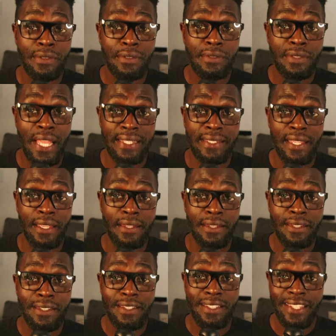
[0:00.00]
That's it.
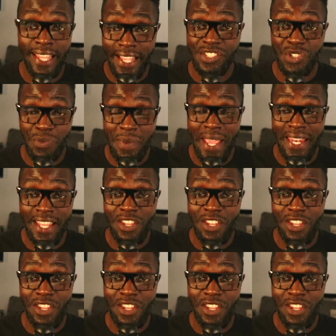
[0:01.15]
Yes, you made it.